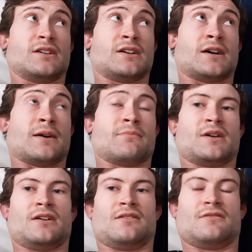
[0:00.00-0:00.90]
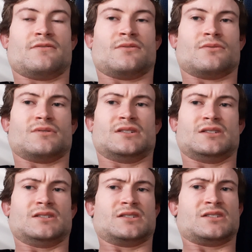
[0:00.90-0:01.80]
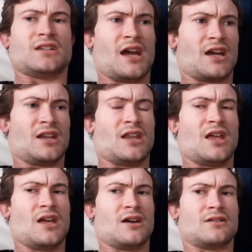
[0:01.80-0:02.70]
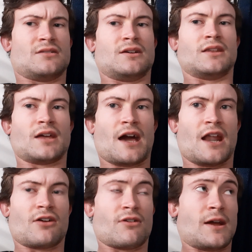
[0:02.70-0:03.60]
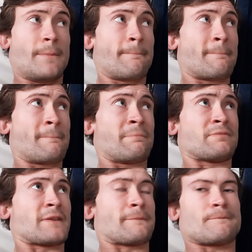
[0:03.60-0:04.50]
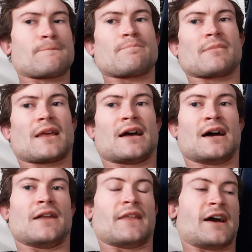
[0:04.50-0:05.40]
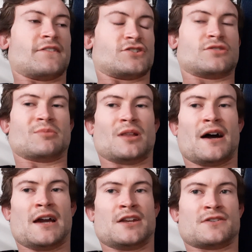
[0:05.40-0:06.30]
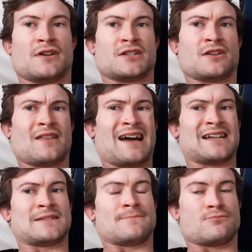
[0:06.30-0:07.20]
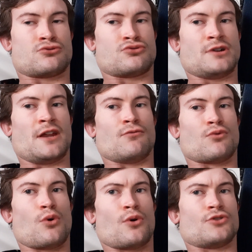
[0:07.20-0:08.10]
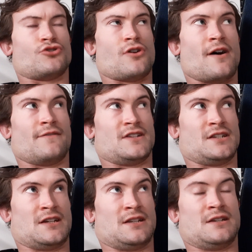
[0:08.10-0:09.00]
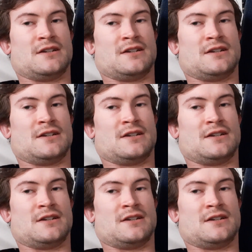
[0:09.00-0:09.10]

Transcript: in for his second year in the category. And they had the Superlight entry, so they had some pretty raw drivers in,